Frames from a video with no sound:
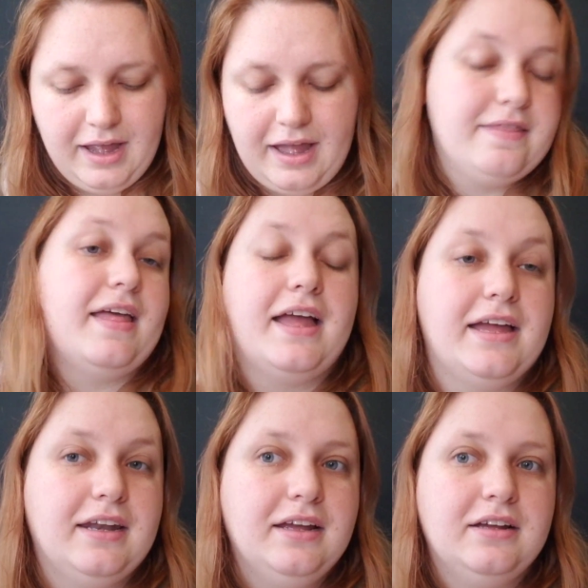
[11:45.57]
And
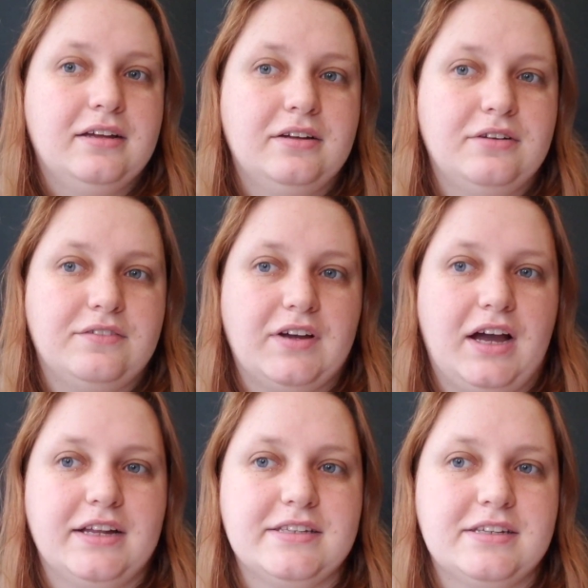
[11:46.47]
then we've
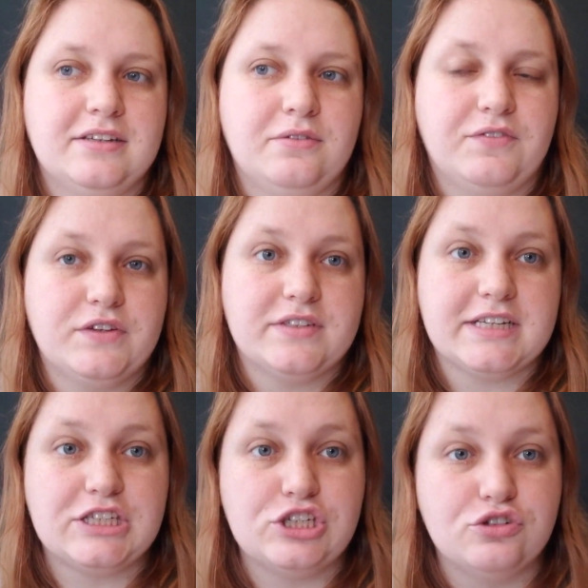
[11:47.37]
got what feels
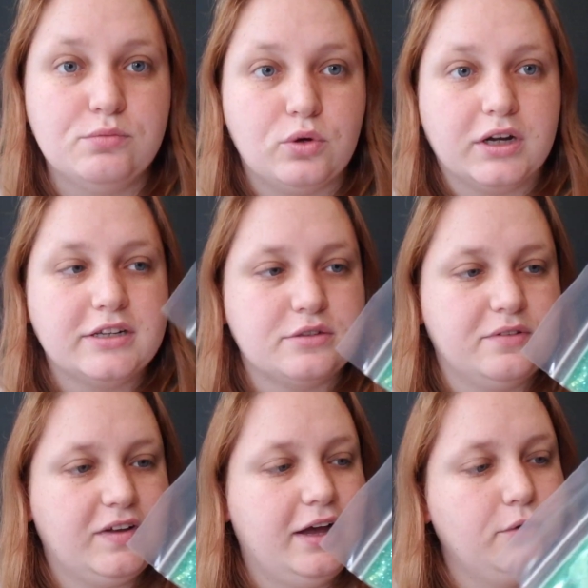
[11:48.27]
like two more. So
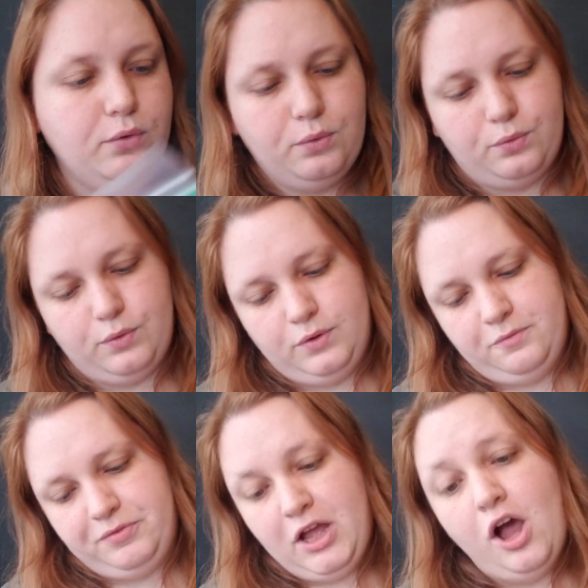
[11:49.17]
we've got, ooh,
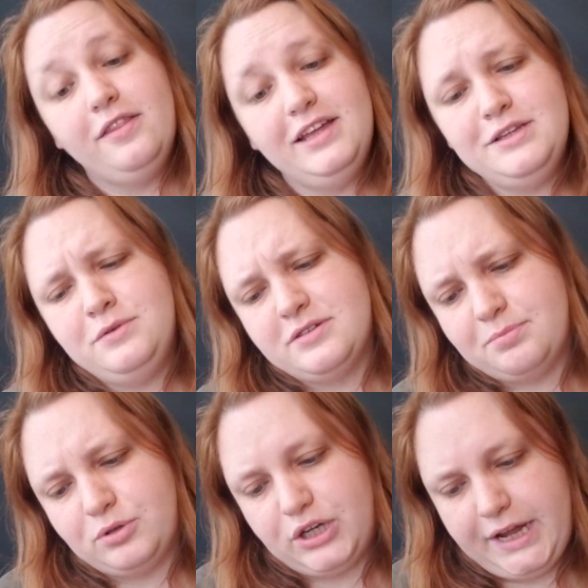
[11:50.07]
this one's
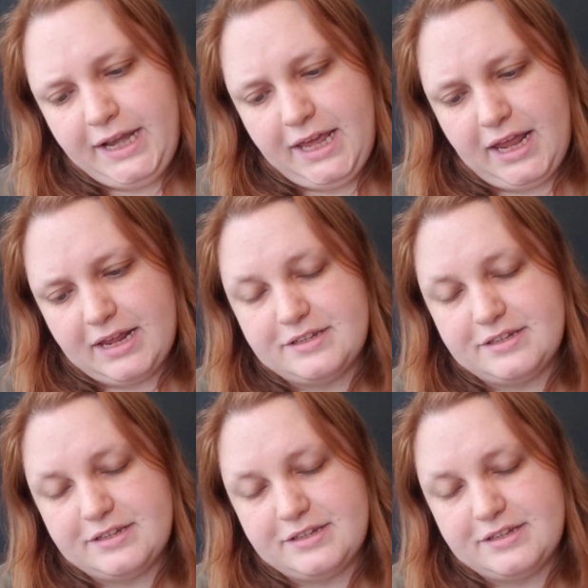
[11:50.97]
pretty.